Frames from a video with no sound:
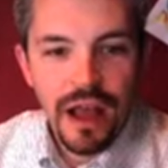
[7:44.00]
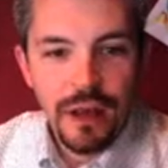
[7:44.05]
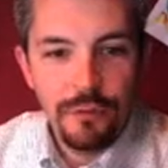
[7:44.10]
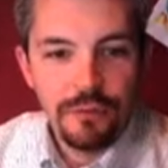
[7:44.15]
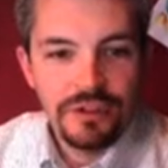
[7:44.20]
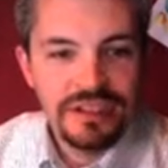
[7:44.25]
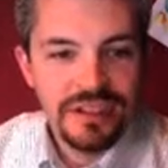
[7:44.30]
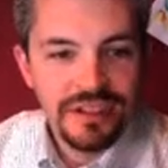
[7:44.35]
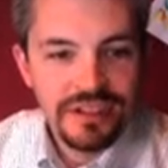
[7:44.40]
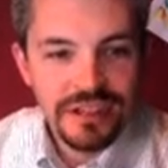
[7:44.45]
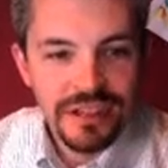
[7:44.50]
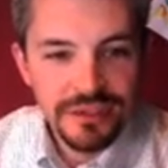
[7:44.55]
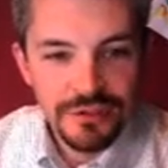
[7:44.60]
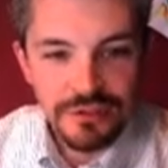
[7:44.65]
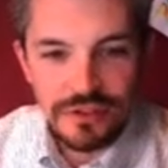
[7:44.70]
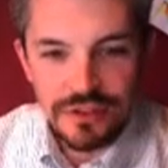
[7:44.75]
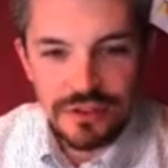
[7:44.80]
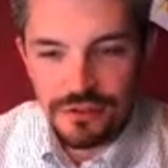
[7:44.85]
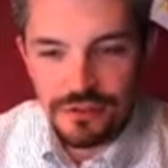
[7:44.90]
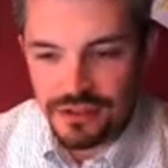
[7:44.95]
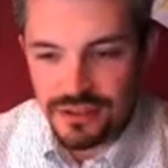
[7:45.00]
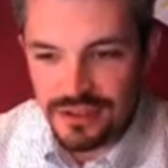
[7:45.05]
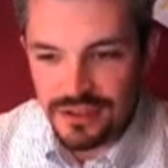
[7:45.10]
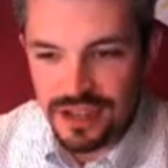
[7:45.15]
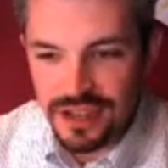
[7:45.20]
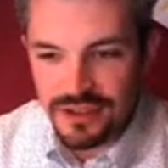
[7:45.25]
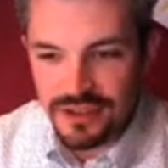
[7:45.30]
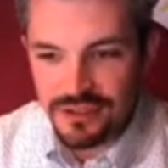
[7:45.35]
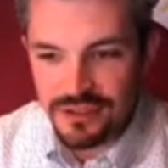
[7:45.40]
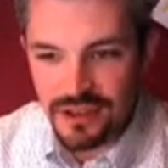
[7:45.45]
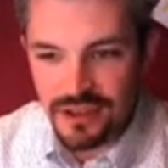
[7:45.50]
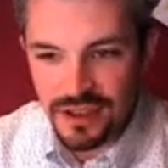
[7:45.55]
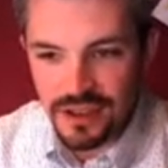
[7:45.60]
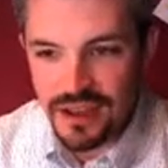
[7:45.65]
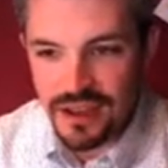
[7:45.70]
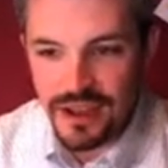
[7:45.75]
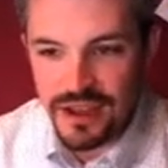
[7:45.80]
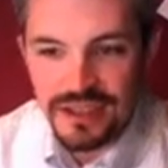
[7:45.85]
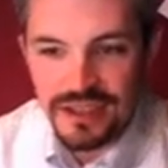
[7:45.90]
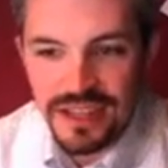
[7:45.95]
want to introduce kind of a
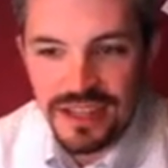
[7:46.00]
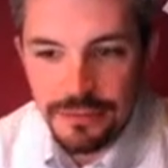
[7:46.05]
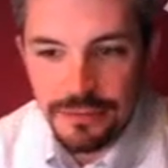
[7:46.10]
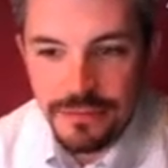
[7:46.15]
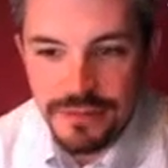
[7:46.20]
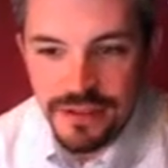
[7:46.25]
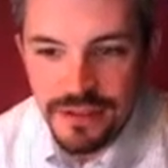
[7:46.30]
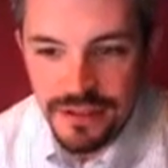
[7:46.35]
concept,